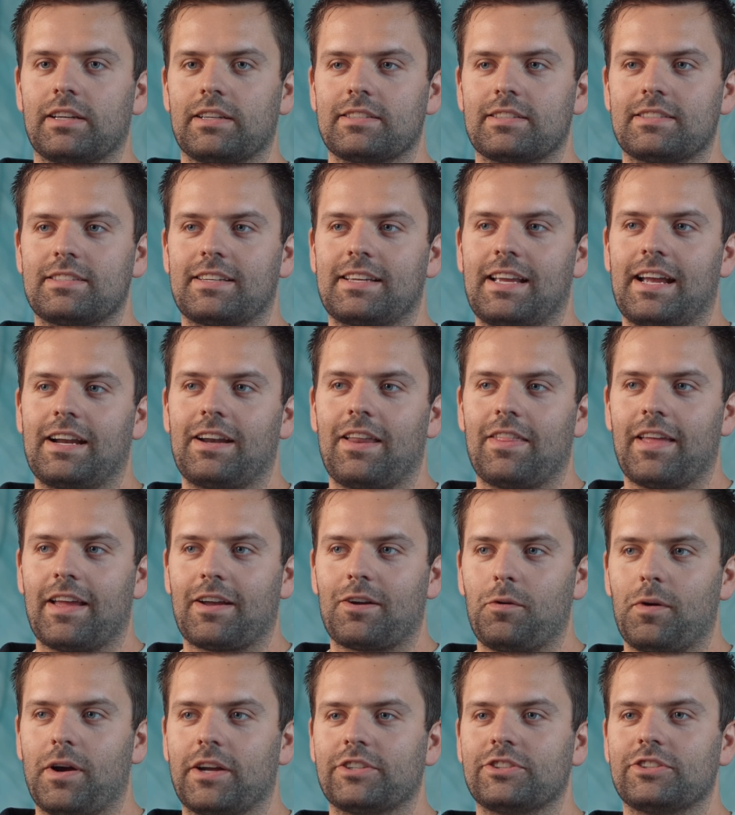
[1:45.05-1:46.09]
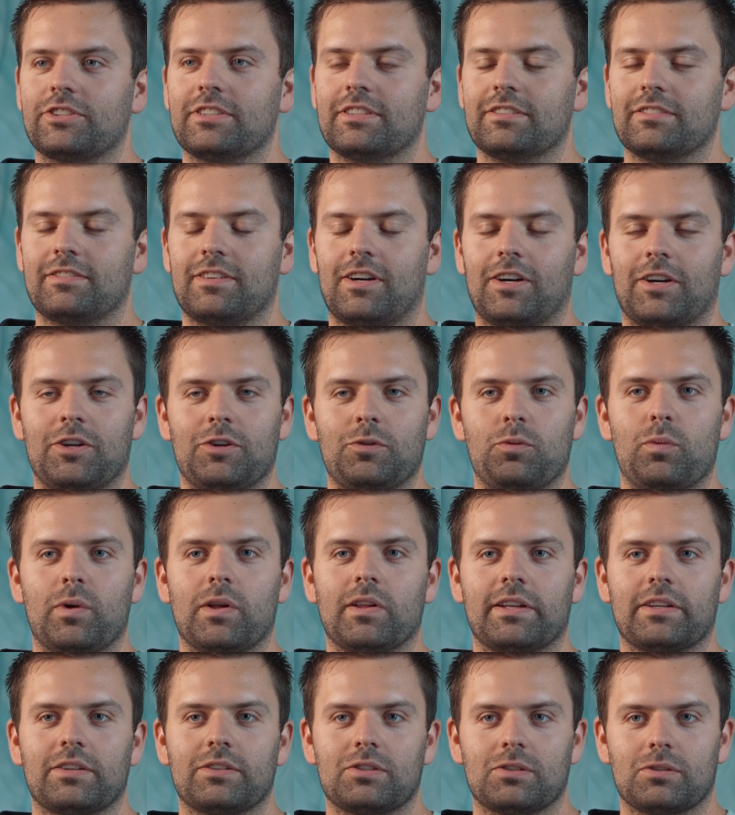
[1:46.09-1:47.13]
it's kind of that question of, are you
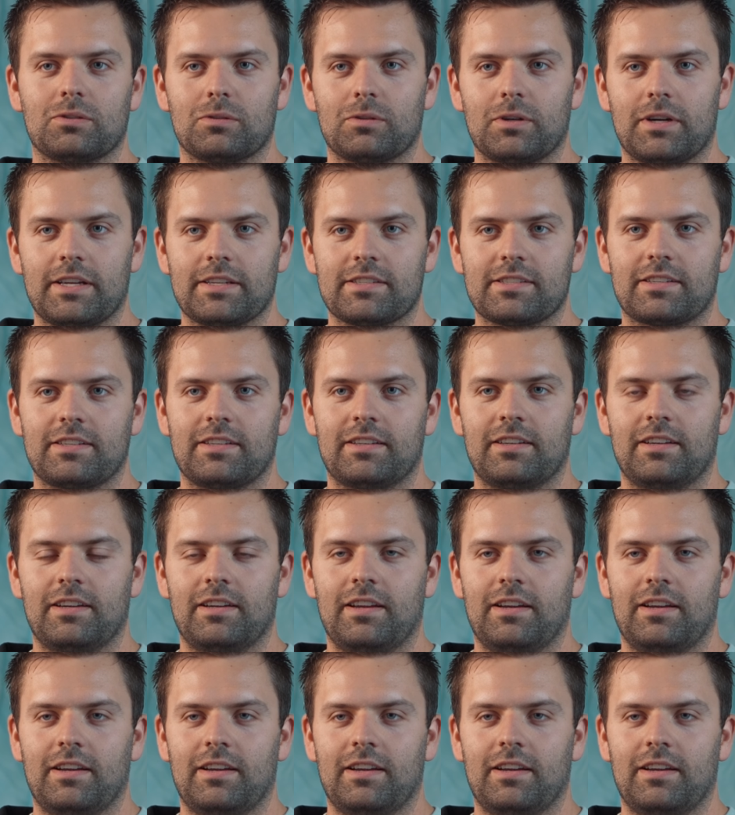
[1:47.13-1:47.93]
willing to risk